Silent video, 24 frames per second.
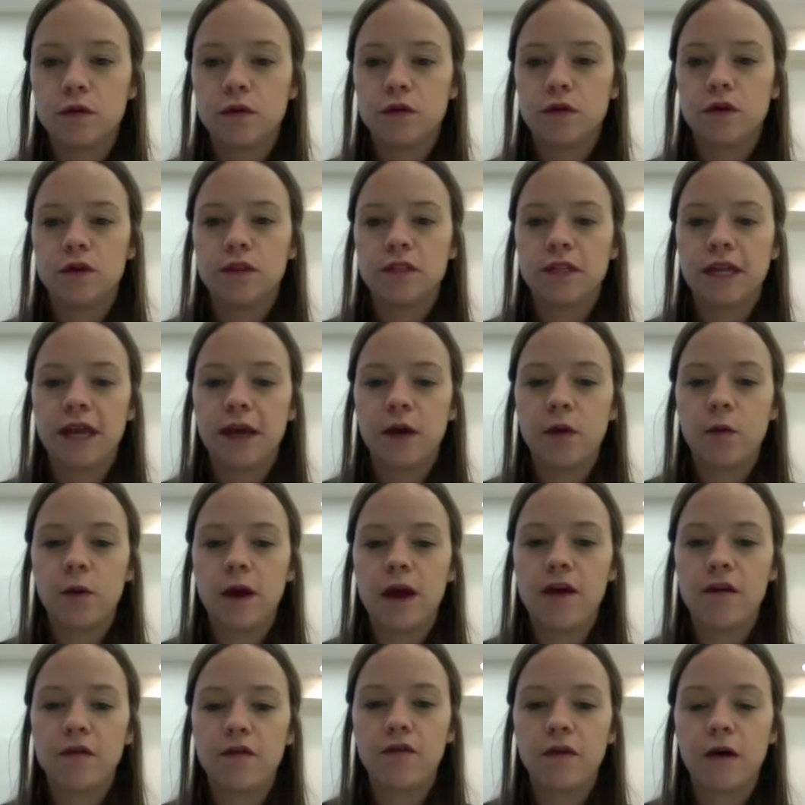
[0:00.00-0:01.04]
to stay
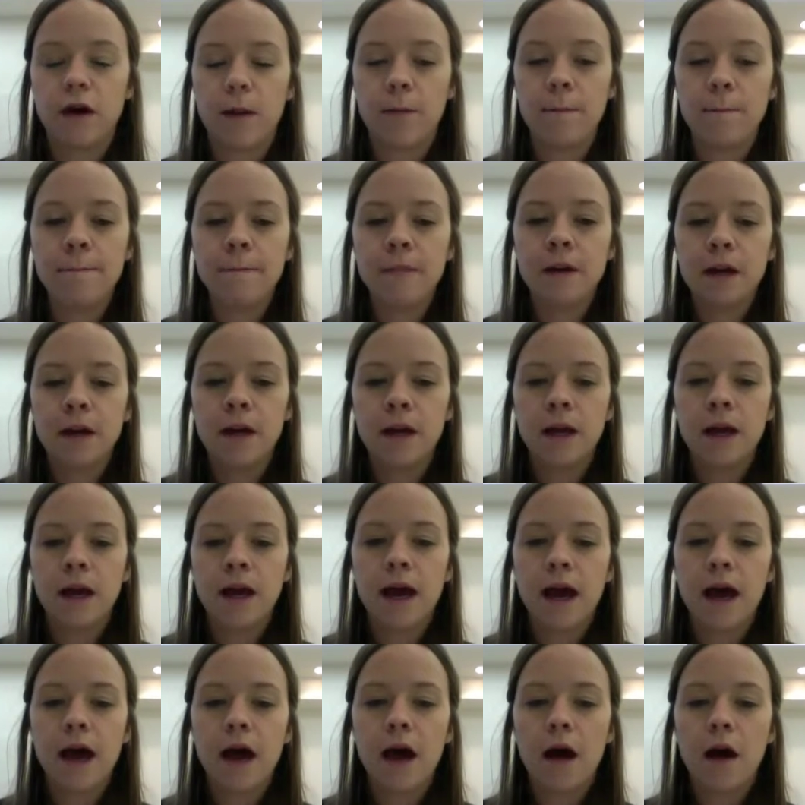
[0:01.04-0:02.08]
away from,
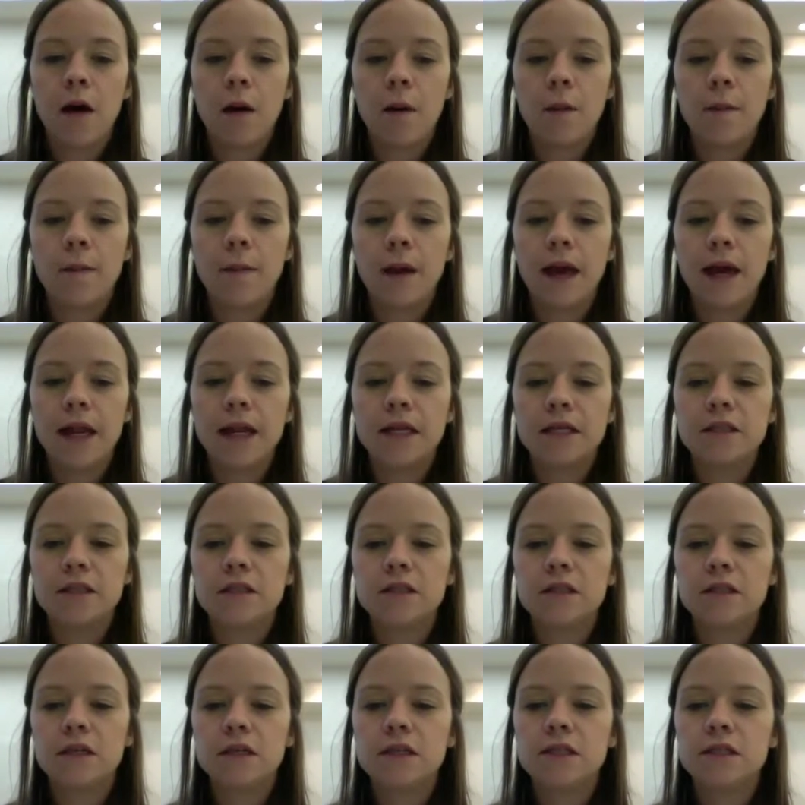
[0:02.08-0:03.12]
and it's
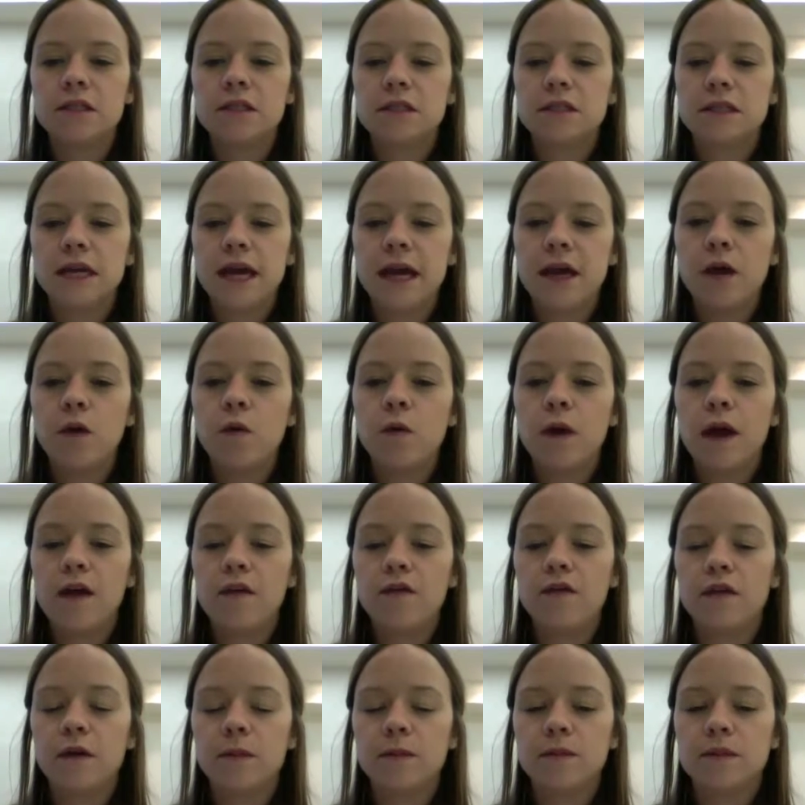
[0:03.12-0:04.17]
to stay away
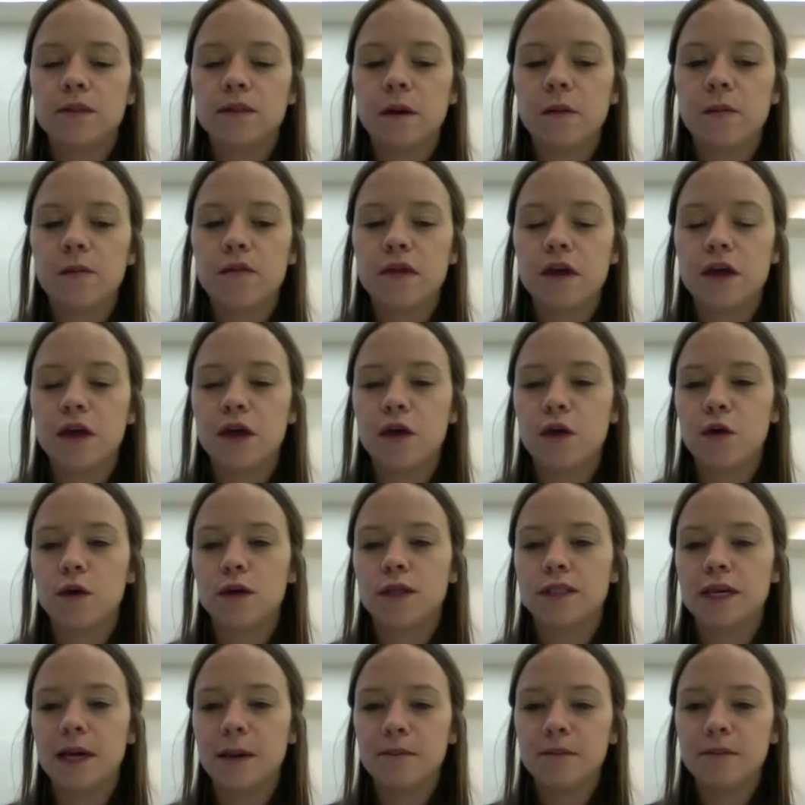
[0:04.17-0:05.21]
from something you're
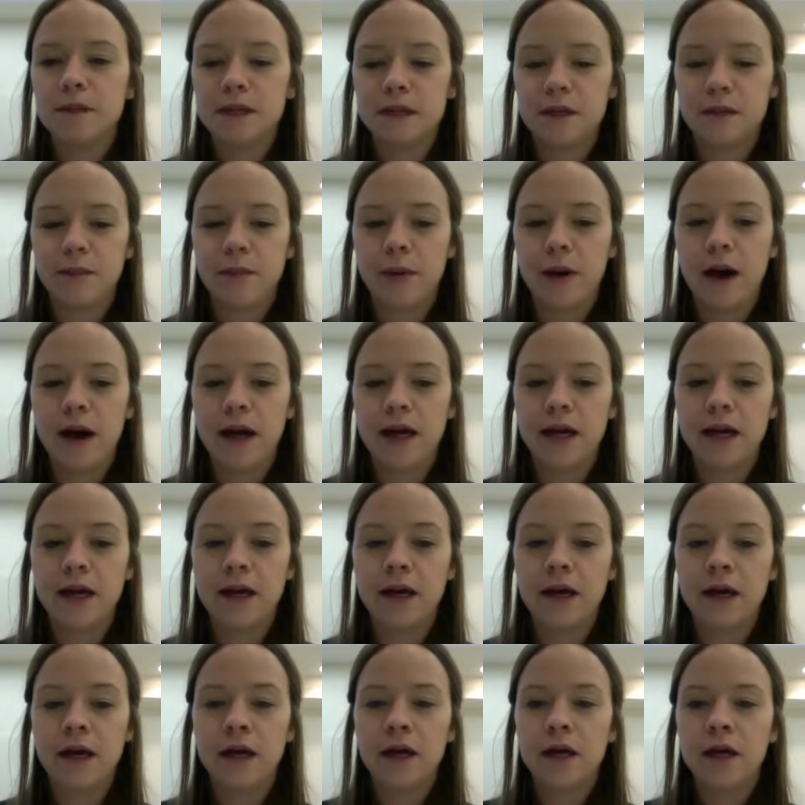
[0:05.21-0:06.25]
tempted by.
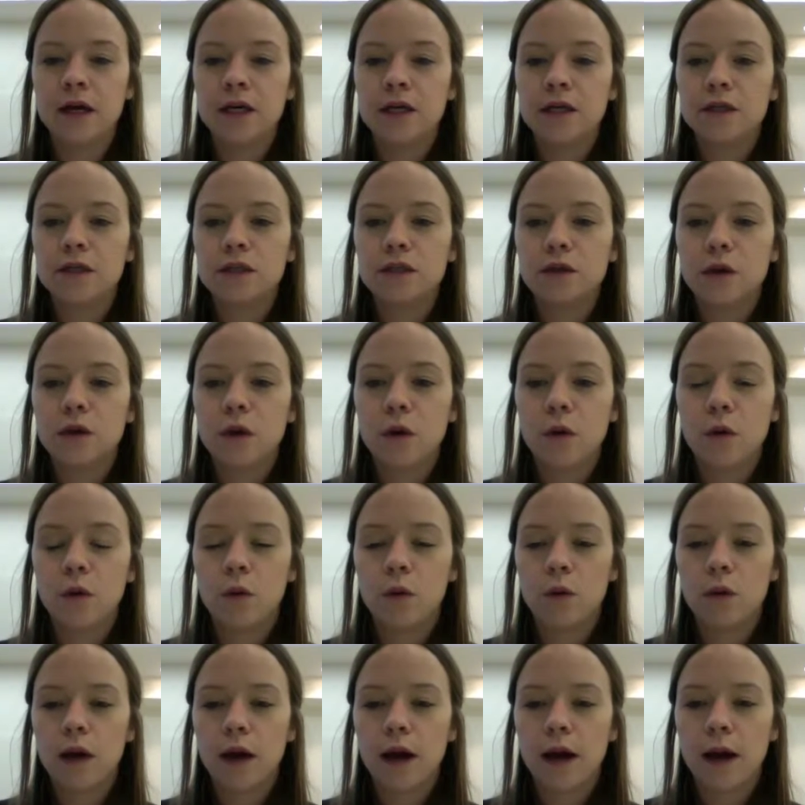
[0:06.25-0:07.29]
So
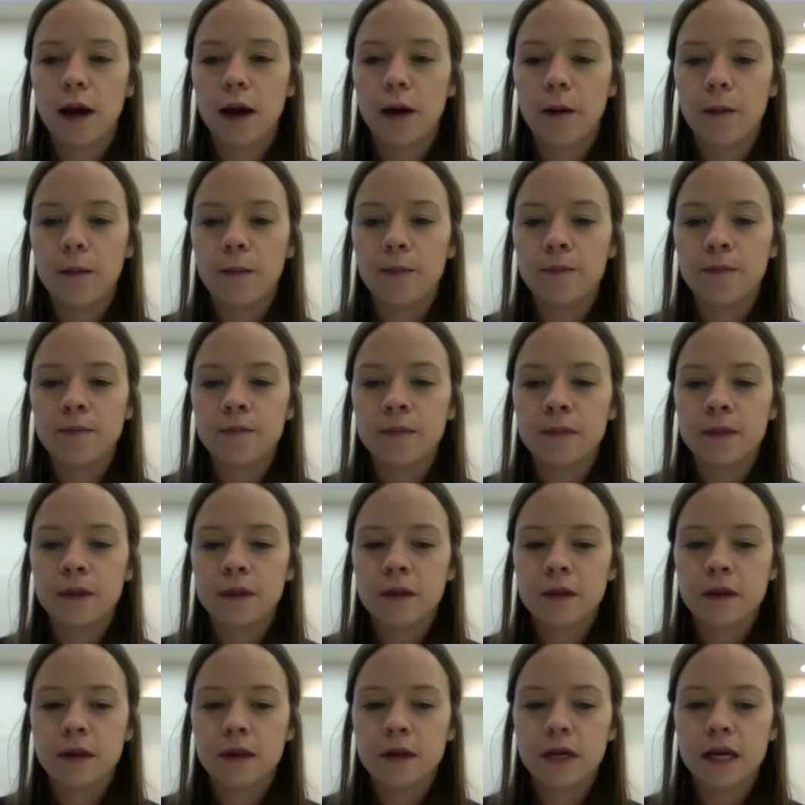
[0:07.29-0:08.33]

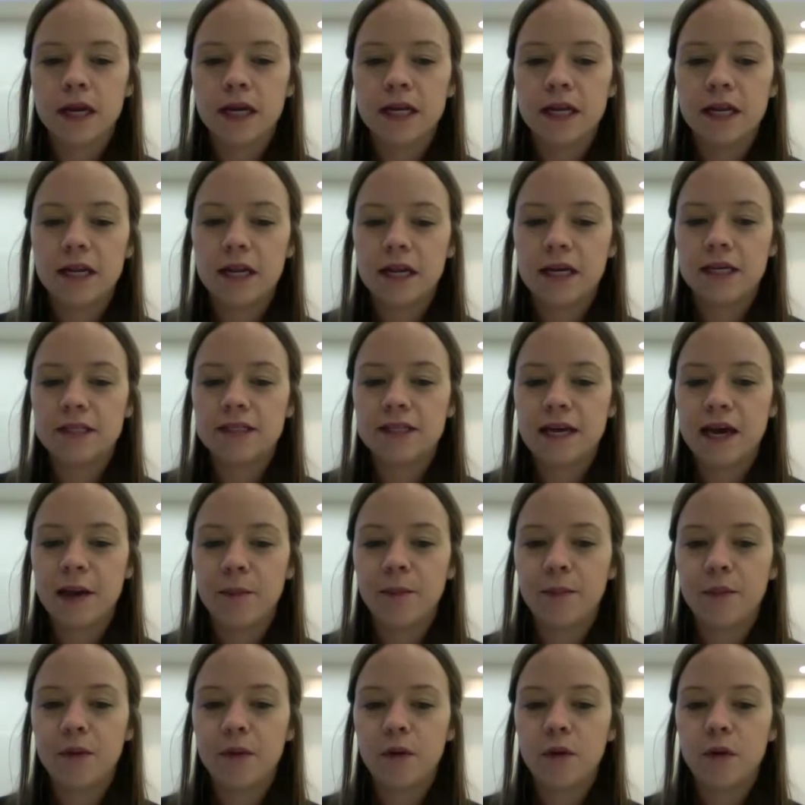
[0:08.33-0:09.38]
in an
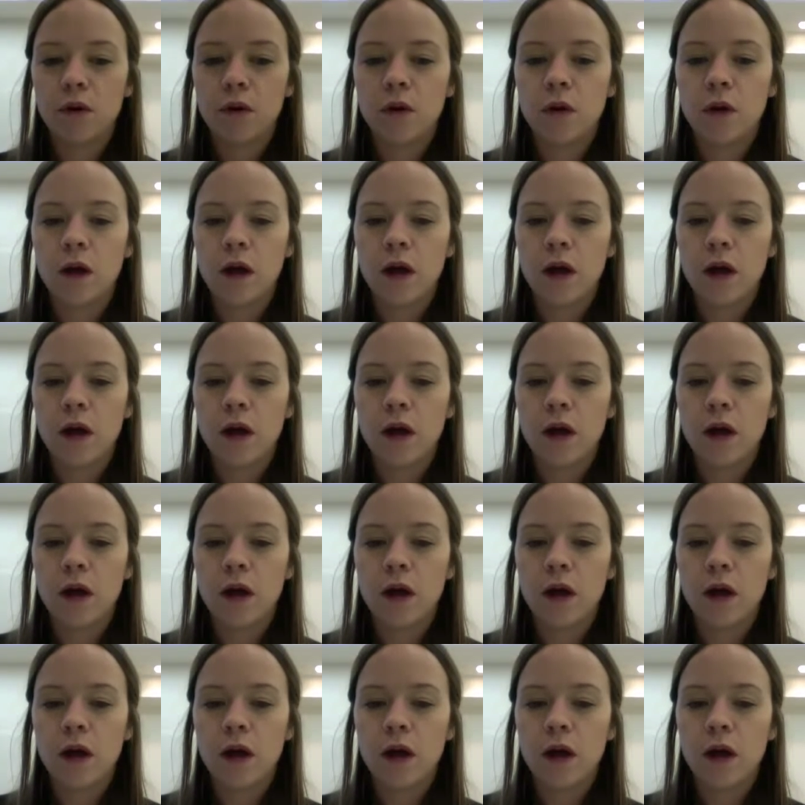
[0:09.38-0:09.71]
example,